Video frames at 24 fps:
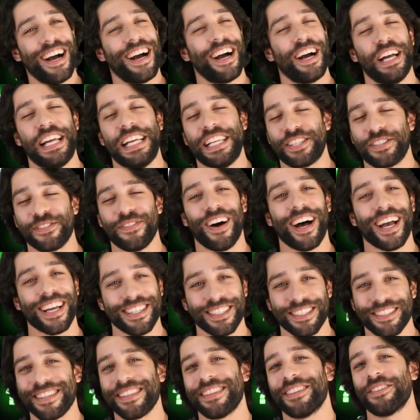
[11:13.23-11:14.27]
It's
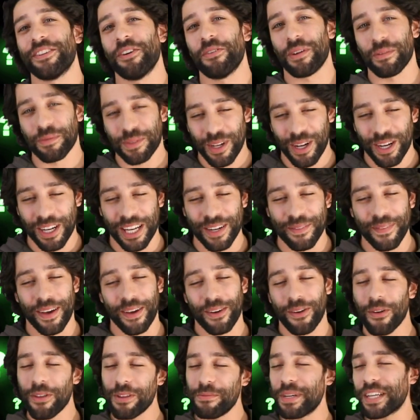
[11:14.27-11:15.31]
fine. They'll know what I'm talking
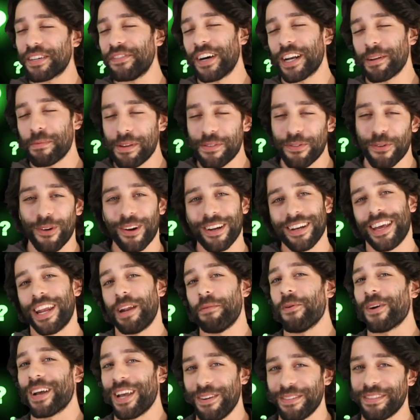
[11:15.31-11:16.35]
about, or they'll make fun of me for it, and
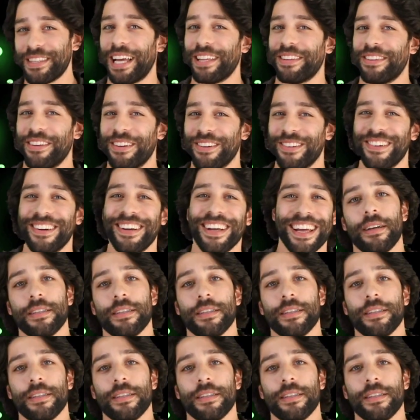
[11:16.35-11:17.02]
I'm okay with that too.